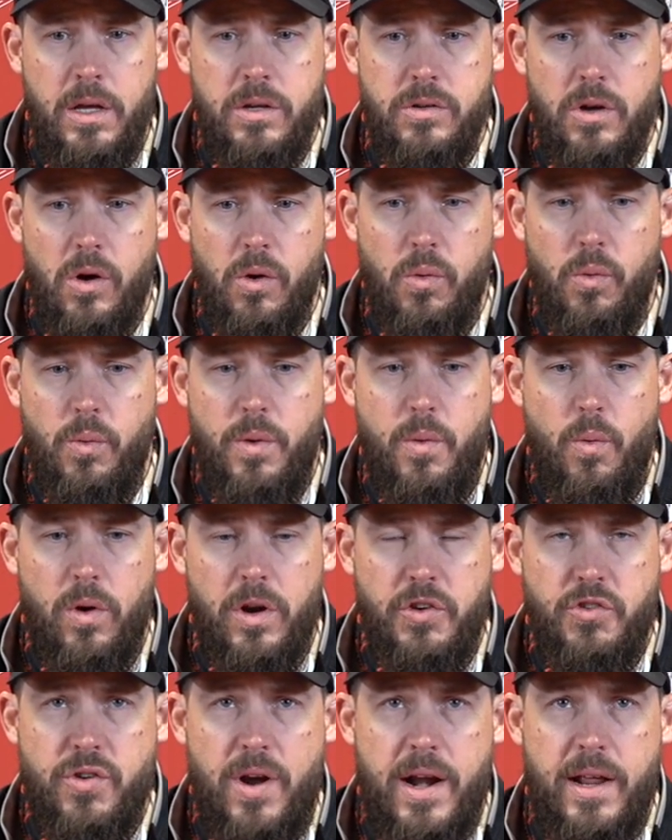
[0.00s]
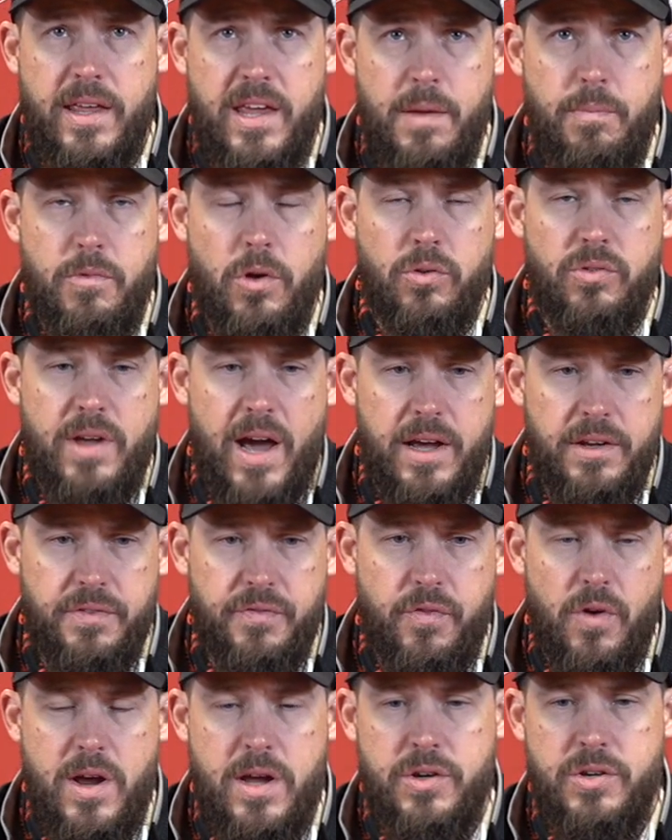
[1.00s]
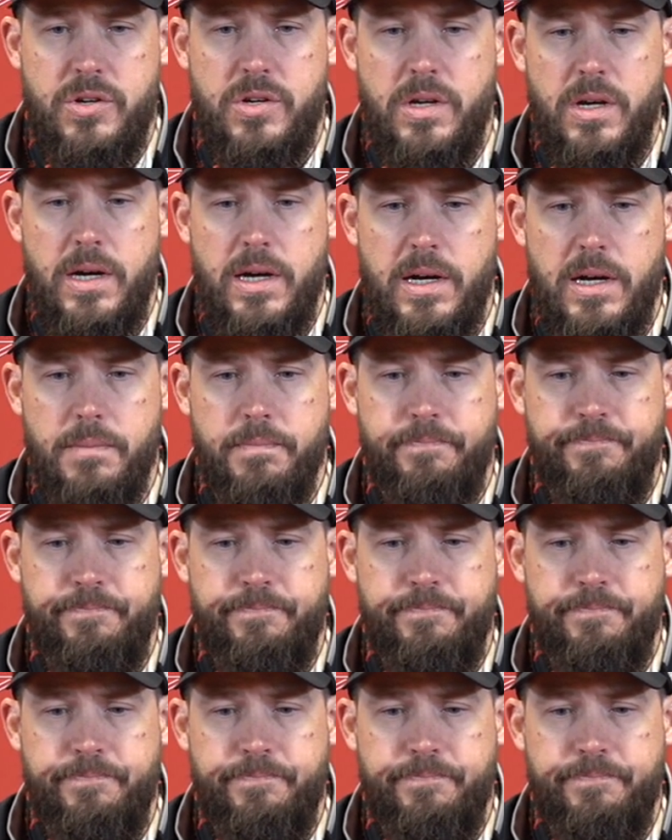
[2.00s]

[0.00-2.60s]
So we want to try to keep those guys fresh.